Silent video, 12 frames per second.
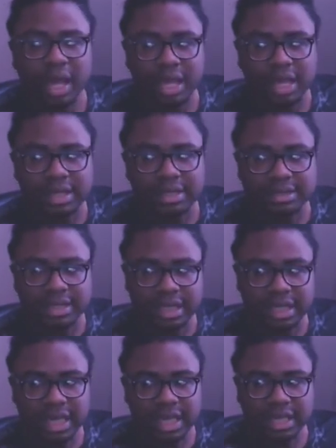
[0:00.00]
It is
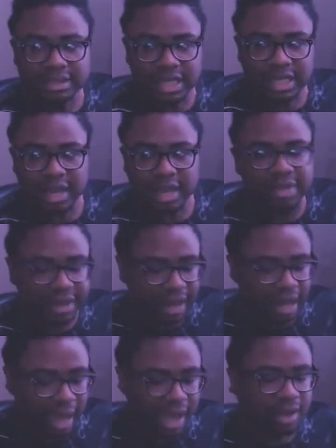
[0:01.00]
a game that
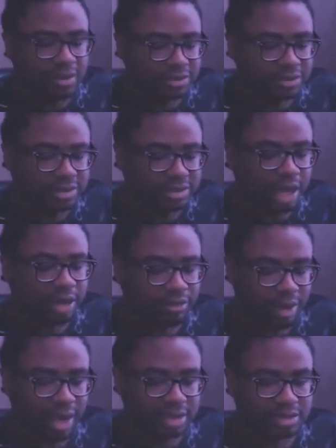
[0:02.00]
allows
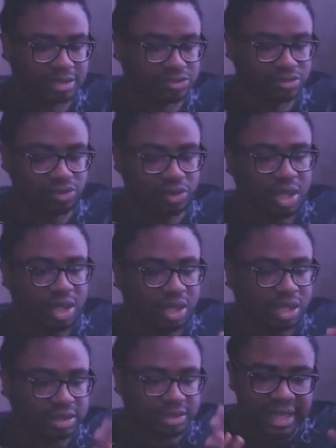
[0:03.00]
Sakurai to
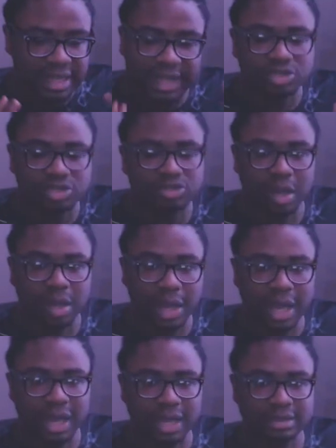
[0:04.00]

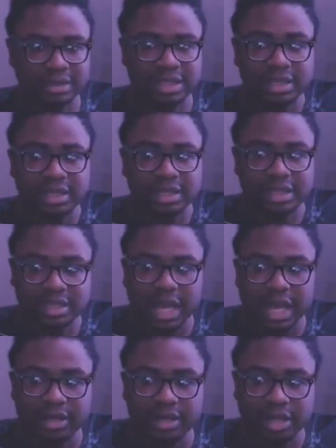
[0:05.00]
contextualize the
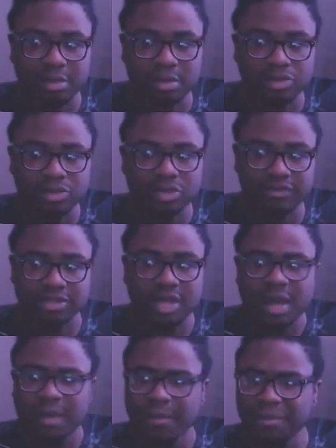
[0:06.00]
entire gaming multiverse.
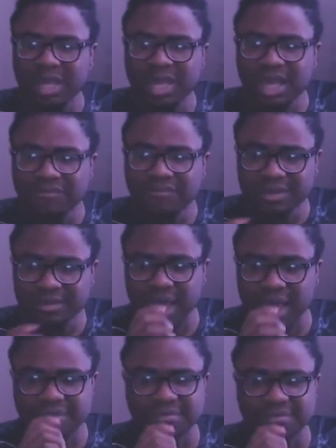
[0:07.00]
Even like,